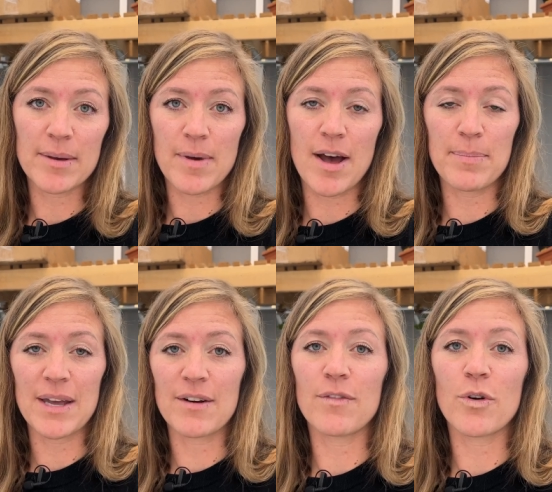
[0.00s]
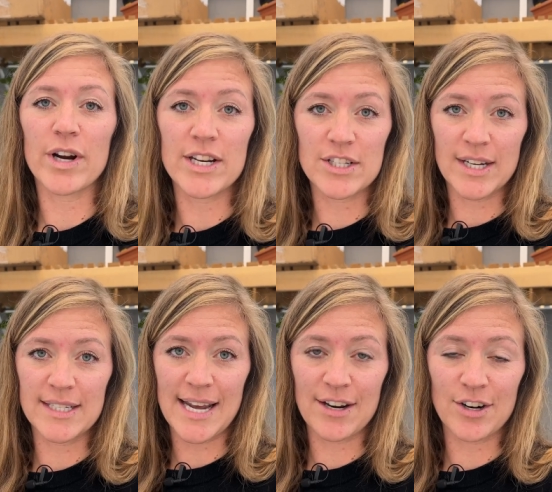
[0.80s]
them up in four inch
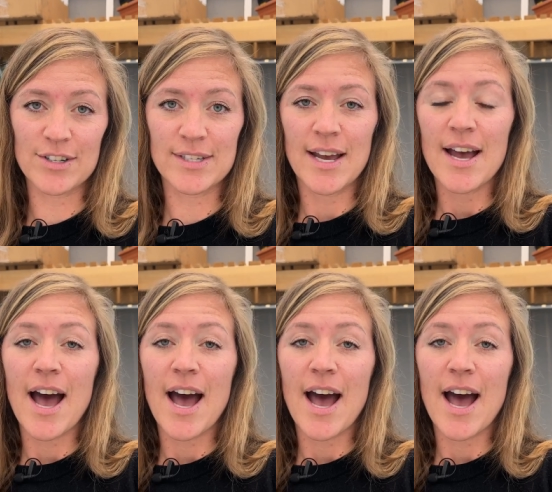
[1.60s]
containers.